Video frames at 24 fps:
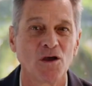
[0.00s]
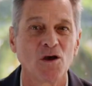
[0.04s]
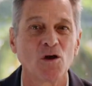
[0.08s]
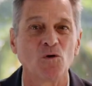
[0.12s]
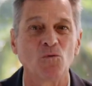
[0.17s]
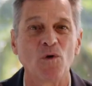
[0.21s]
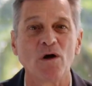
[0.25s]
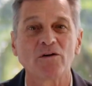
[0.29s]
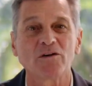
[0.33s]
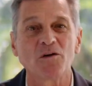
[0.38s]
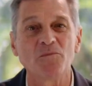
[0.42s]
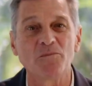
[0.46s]

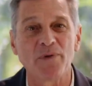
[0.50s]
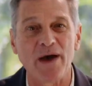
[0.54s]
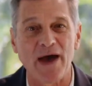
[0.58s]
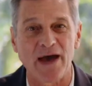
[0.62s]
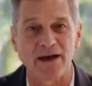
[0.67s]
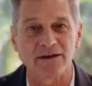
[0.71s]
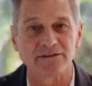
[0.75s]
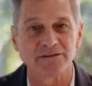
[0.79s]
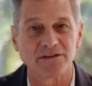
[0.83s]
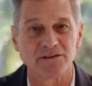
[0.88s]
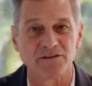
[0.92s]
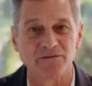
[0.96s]
Welcome
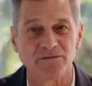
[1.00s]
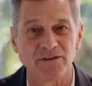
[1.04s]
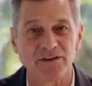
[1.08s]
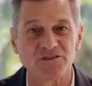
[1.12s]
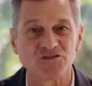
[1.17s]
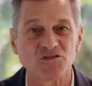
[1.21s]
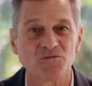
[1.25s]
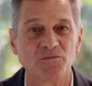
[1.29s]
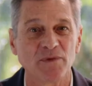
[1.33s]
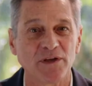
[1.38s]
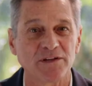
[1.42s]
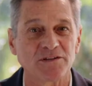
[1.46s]
back to the
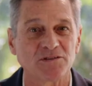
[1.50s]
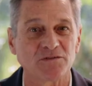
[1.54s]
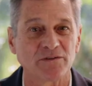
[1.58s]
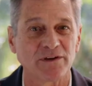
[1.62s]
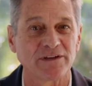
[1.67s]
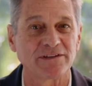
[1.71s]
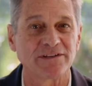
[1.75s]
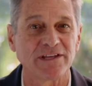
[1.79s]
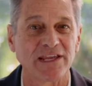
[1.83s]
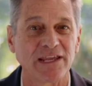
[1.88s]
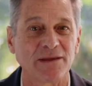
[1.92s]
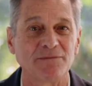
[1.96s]
Venture
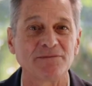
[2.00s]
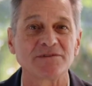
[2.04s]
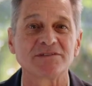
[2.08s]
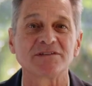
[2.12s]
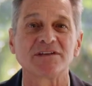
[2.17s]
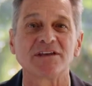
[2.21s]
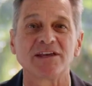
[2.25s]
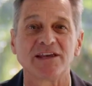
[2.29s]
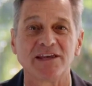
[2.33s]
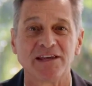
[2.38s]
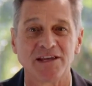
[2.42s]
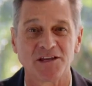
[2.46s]
Mentoring Team's
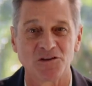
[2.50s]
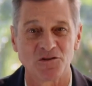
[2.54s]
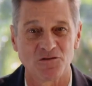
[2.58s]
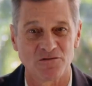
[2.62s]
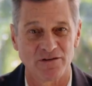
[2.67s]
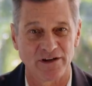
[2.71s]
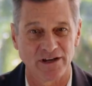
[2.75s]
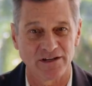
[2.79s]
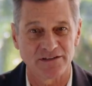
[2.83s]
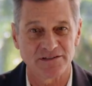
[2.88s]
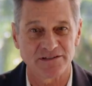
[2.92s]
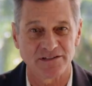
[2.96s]

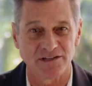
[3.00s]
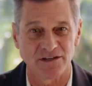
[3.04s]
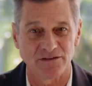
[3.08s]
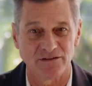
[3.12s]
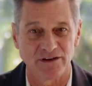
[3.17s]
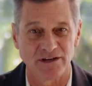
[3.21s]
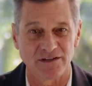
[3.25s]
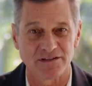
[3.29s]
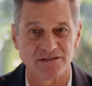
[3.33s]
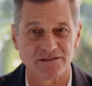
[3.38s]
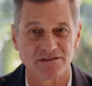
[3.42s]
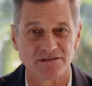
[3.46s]
e-learning
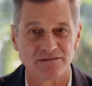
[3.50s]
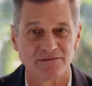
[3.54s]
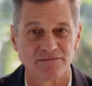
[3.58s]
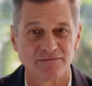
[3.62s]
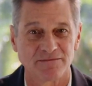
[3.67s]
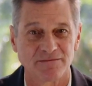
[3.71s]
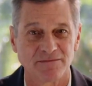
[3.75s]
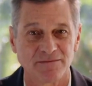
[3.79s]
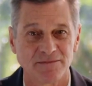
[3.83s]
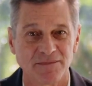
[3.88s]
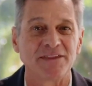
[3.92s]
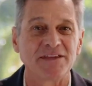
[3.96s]
series.
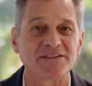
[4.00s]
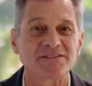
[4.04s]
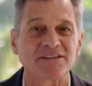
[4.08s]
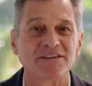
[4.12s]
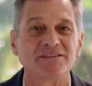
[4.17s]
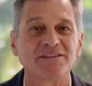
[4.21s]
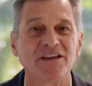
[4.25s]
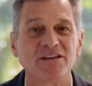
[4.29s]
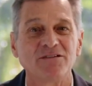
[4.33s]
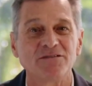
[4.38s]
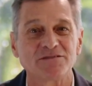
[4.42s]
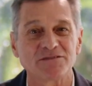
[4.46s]
This
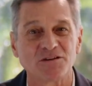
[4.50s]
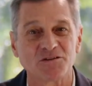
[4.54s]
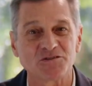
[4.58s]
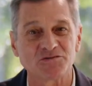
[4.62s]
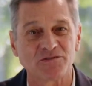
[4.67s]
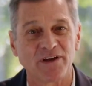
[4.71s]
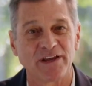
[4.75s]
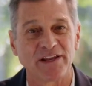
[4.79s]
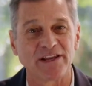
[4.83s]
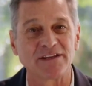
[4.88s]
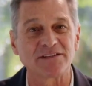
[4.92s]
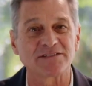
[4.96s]
continues our
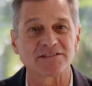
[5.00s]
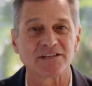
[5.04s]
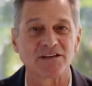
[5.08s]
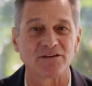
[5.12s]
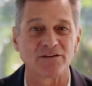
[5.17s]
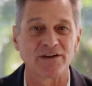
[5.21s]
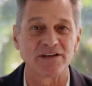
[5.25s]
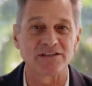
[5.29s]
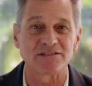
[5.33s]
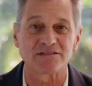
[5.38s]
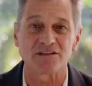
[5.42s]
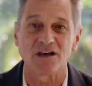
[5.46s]
training
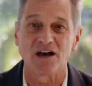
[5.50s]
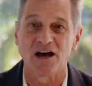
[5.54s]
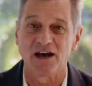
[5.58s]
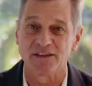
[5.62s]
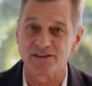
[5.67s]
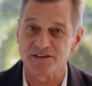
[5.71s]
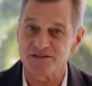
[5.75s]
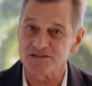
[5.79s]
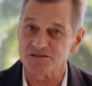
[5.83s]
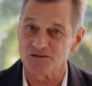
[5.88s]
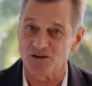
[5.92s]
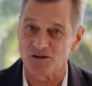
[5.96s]
series on
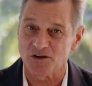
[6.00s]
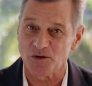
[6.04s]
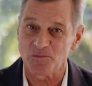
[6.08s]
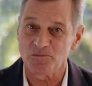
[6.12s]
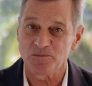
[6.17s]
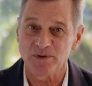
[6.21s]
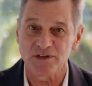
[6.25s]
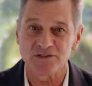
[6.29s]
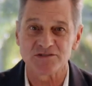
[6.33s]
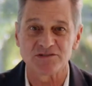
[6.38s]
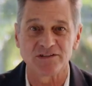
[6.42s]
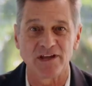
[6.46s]
the startup
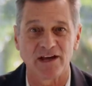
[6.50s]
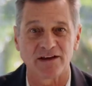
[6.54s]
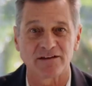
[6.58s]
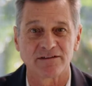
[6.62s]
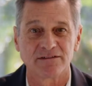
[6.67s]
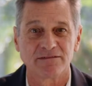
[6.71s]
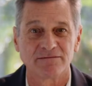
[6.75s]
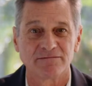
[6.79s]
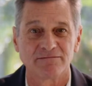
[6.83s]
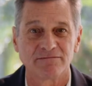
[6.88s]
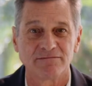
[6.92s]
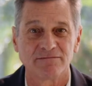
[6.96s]
pitch deck.
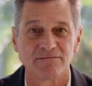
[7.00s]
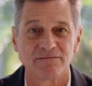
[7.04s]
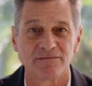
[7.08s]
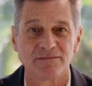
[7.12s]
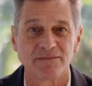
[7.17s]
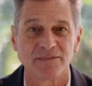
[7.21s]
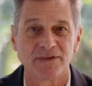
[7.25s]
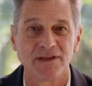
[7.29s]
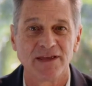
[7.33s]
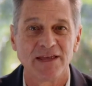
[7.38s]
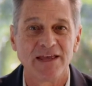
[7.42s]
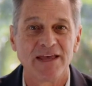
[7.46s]

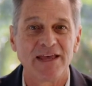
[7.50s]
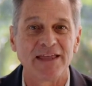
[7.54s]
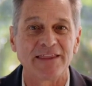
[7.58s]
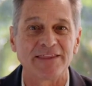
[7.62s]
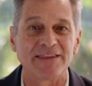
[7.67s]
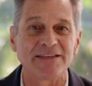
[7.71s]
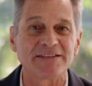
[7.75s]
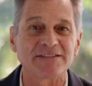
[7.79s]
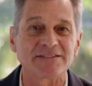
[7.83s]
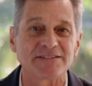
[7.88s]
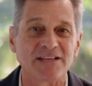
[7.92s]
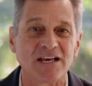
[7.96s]

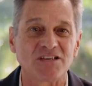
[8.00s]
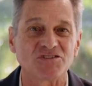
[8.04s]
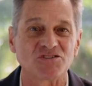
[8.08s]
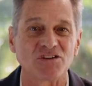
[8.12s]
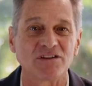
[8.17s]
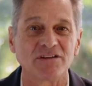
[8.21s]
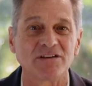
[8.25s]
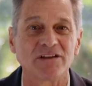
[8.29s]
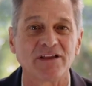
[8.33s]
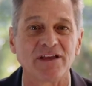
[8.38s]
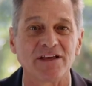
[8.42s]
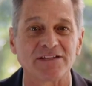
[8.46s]
This
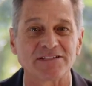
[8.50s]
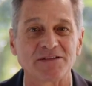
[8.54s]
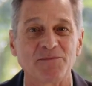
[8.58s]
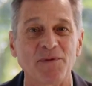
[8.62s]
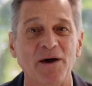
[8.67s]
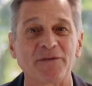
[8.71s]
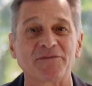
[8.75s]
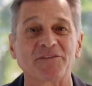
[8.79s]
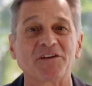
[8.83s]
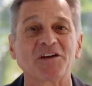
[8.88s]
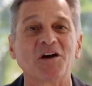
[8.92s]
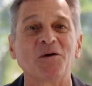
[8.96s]
session is
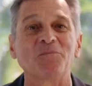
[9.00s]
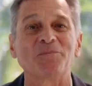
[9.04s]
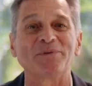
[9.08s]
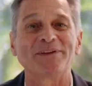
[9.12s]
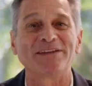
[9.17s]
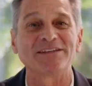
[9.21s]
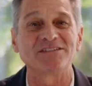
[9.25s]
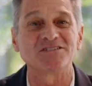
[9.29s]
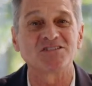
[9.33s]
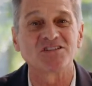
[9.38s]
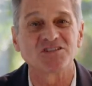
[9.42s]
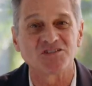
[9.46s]
about the
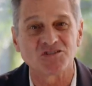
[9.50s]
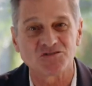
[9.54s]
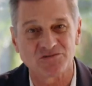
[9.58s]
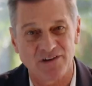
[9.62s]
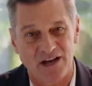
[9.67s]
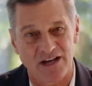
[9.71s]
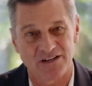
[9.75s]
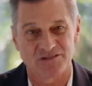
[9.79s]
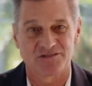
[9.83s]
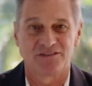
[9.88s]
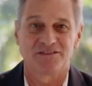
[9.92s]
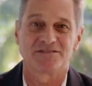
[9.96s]
company's
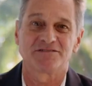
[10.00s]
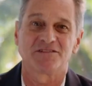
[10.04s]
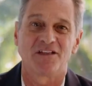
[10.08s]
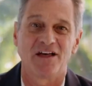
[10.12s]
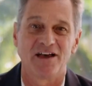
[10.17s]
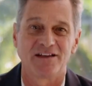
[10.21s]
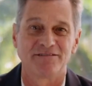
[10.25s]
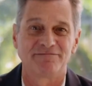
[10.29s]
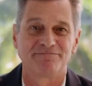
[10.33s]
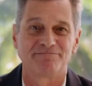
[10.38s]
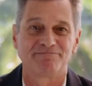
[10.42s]
traction slide.